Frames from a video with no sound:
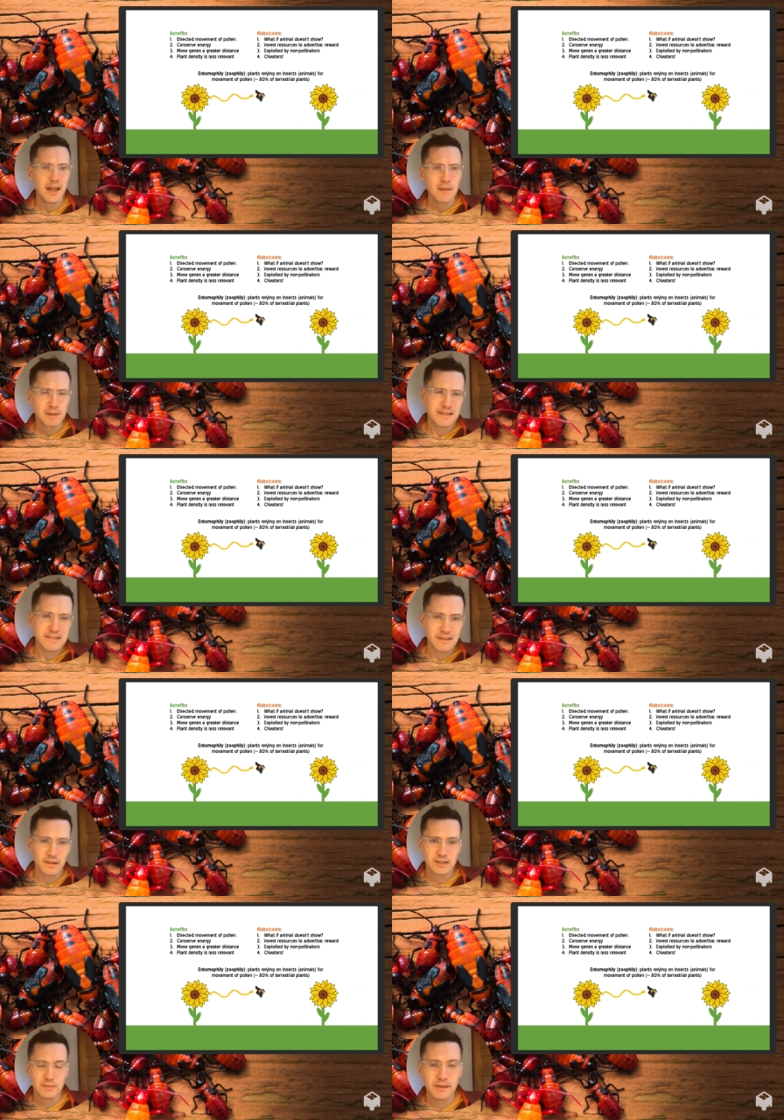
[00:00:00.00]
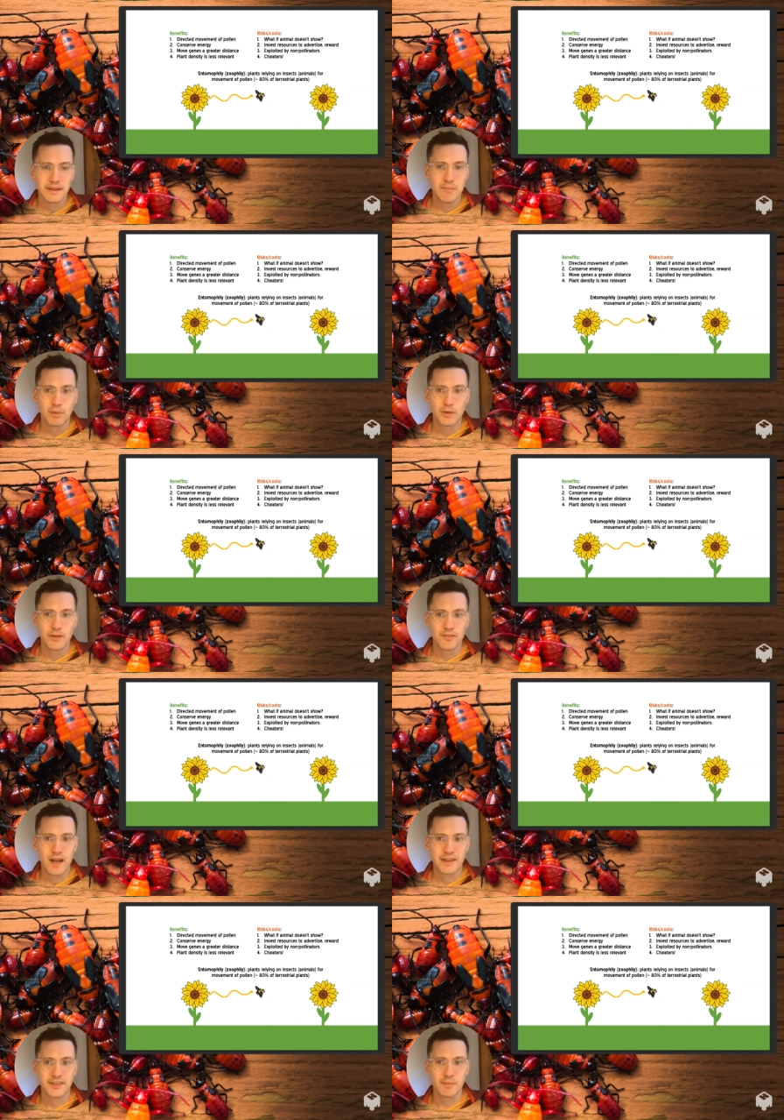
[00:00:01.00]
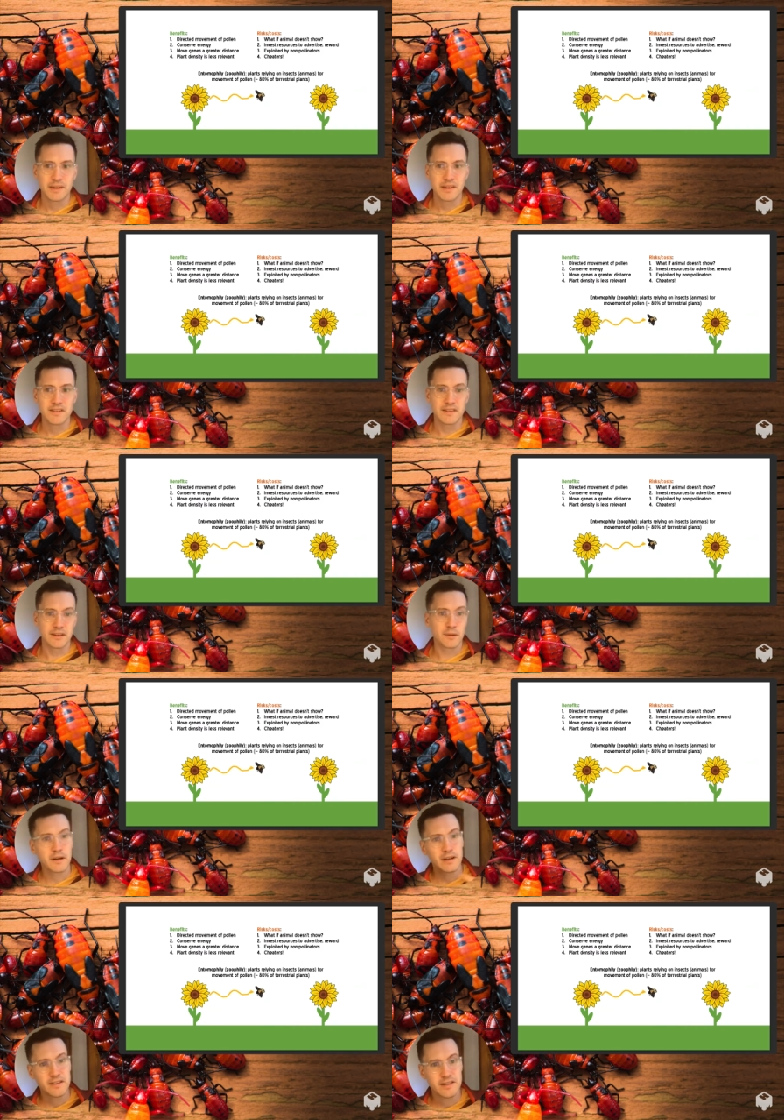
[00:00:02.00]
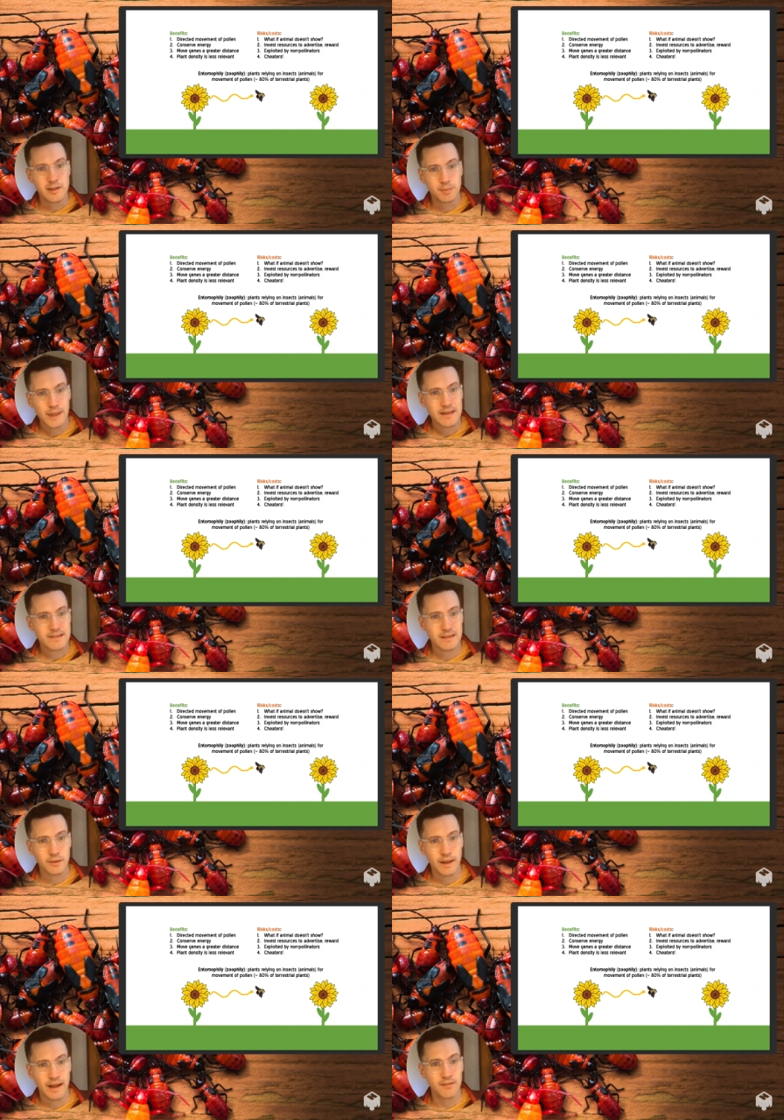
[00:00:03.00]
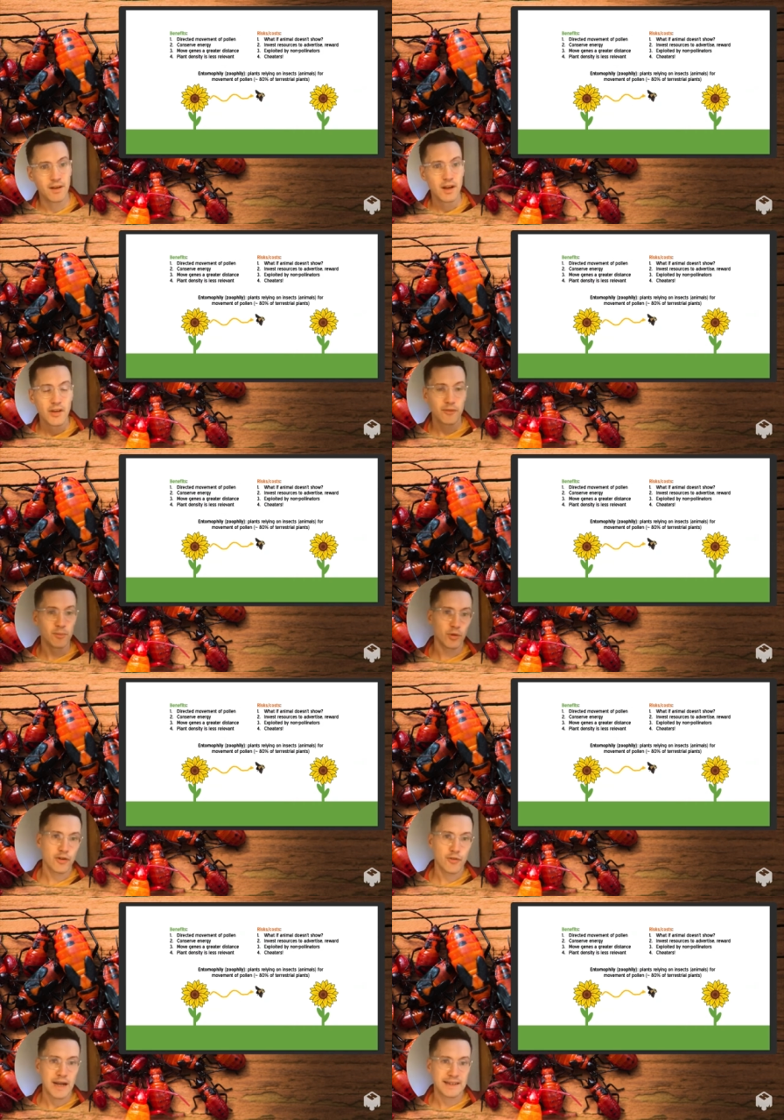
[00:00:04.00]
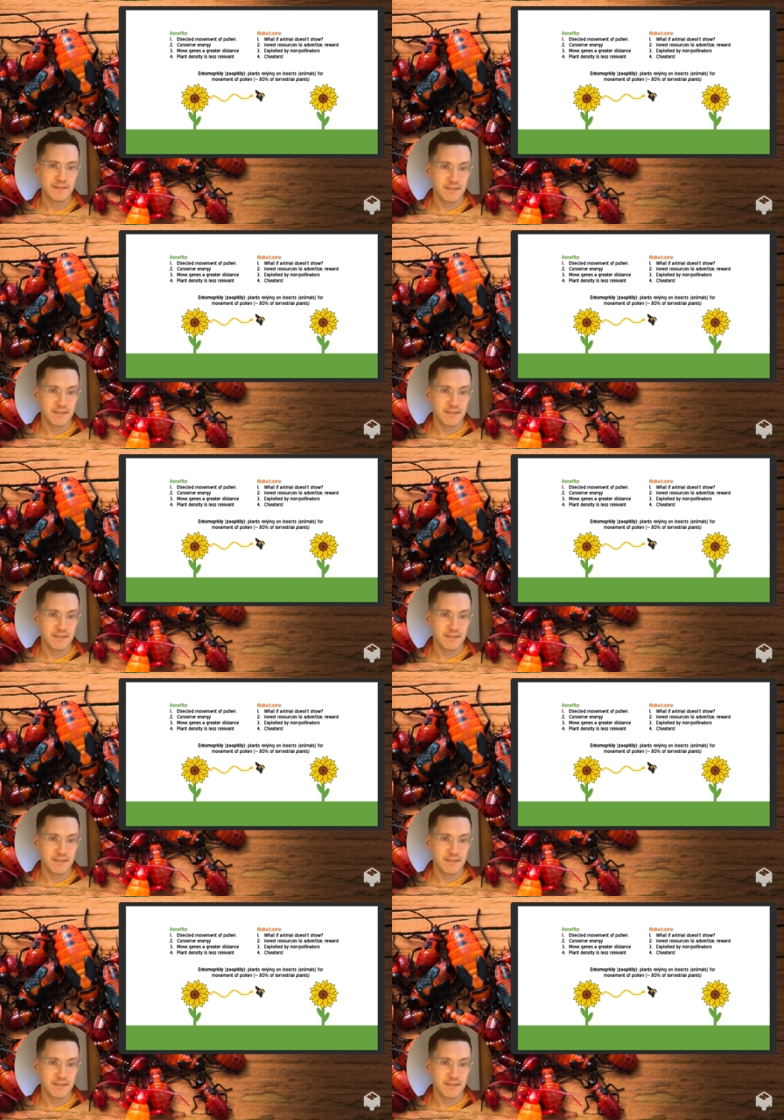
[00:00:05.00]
but it's still ultimately an important factor because the greater density of plants that you have, the more attractive that's